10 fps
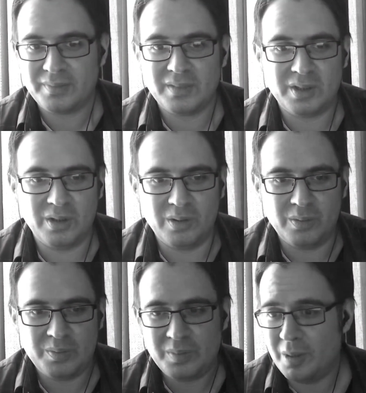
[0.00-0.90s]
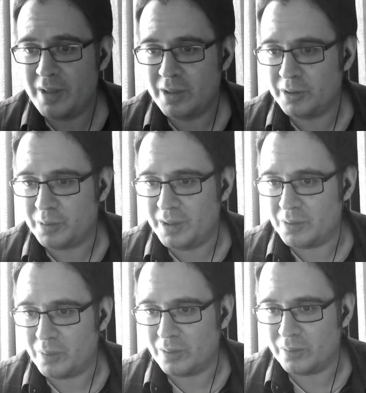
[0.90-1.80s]
So some industries
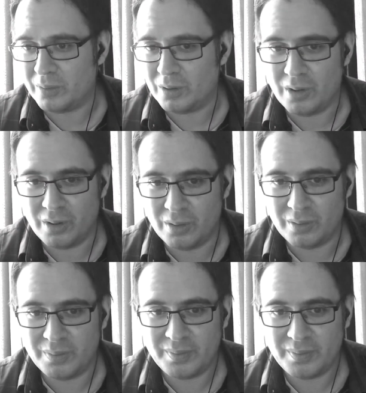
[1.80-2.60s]
will go,